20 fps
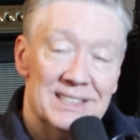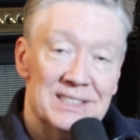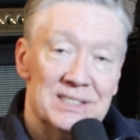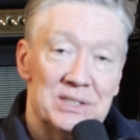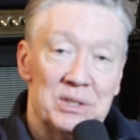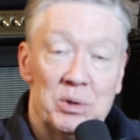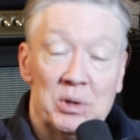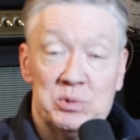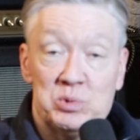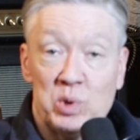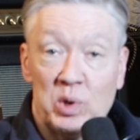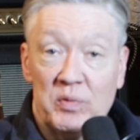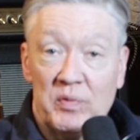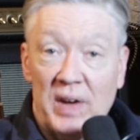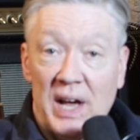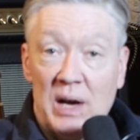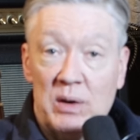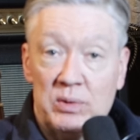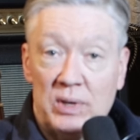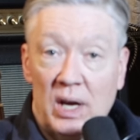So as we
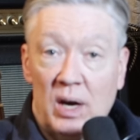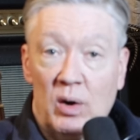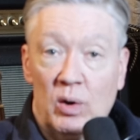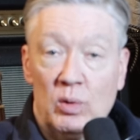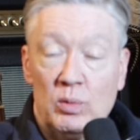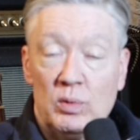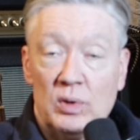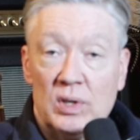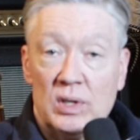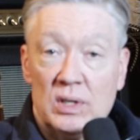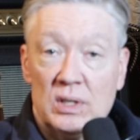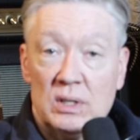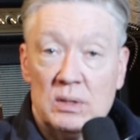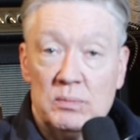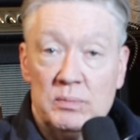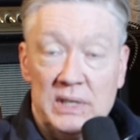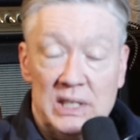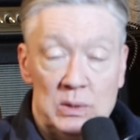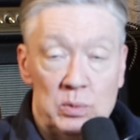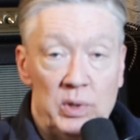found out
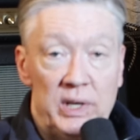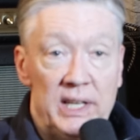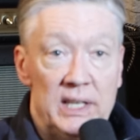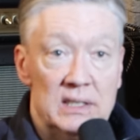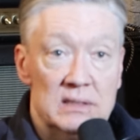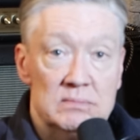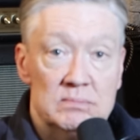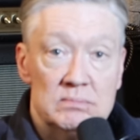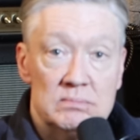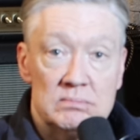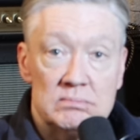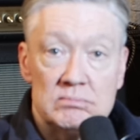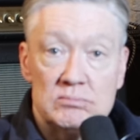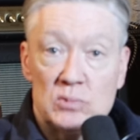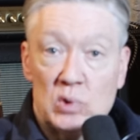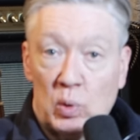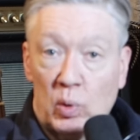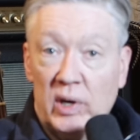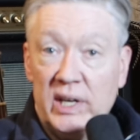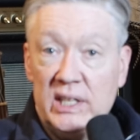between
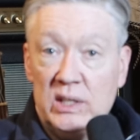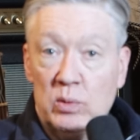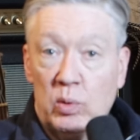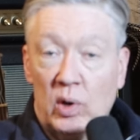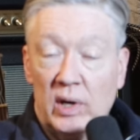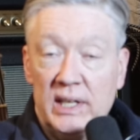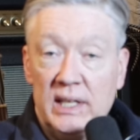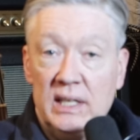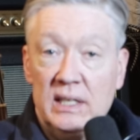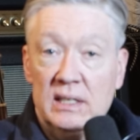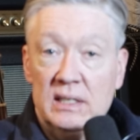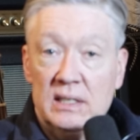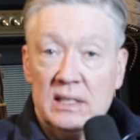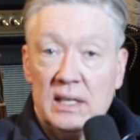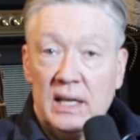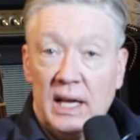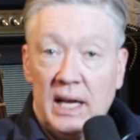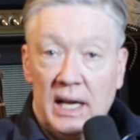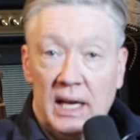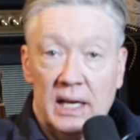2020
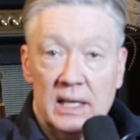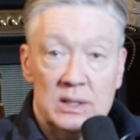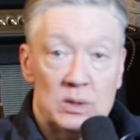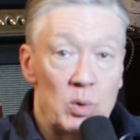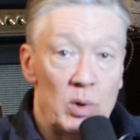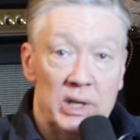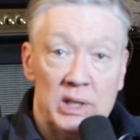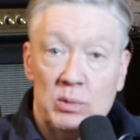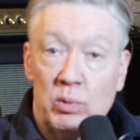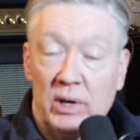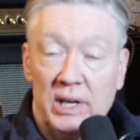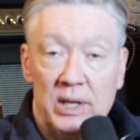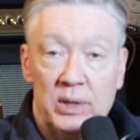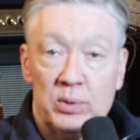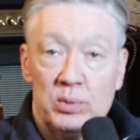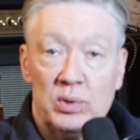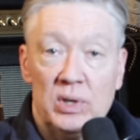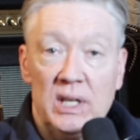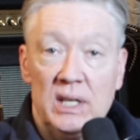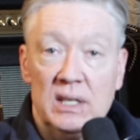and
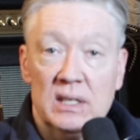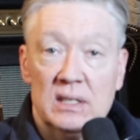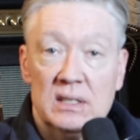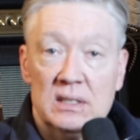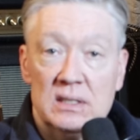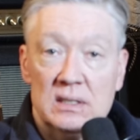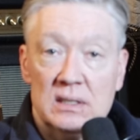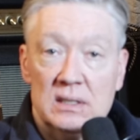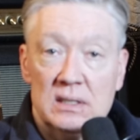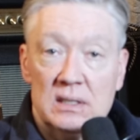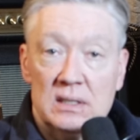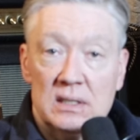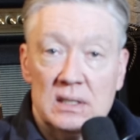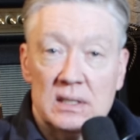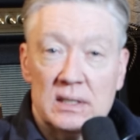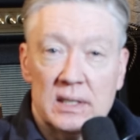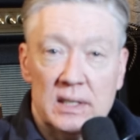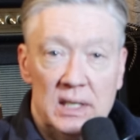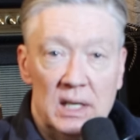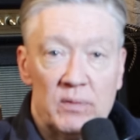2023,
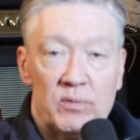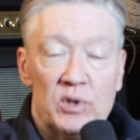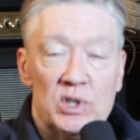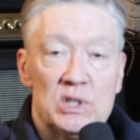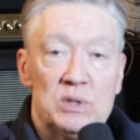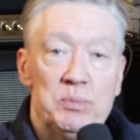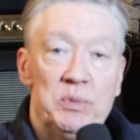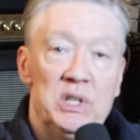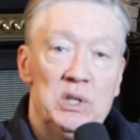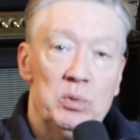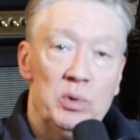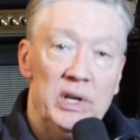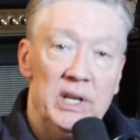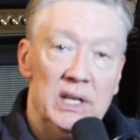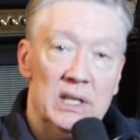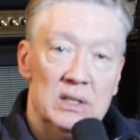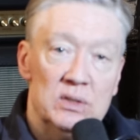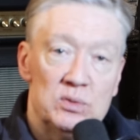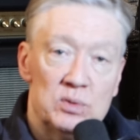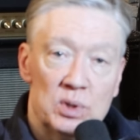the difference
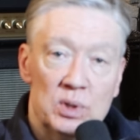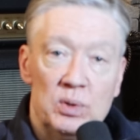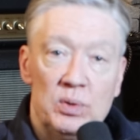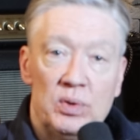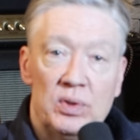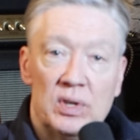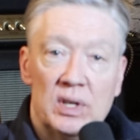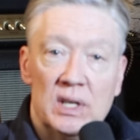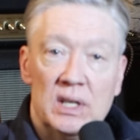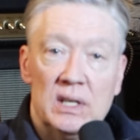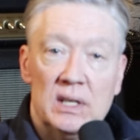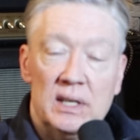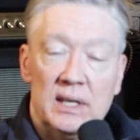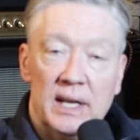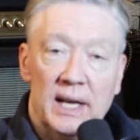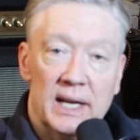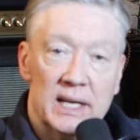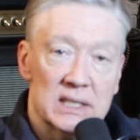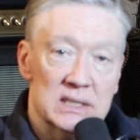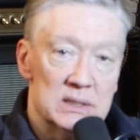between truth
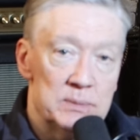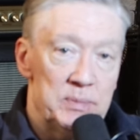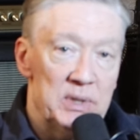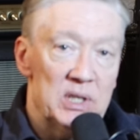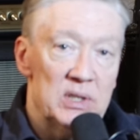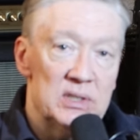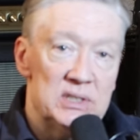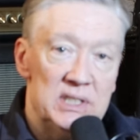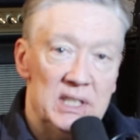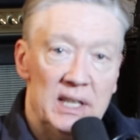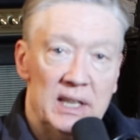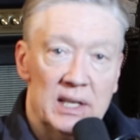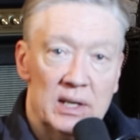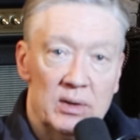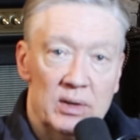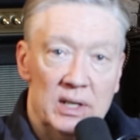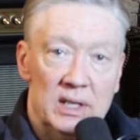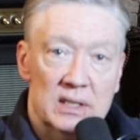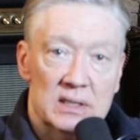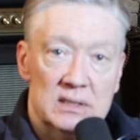and conspiracy
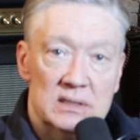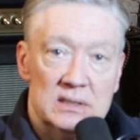theory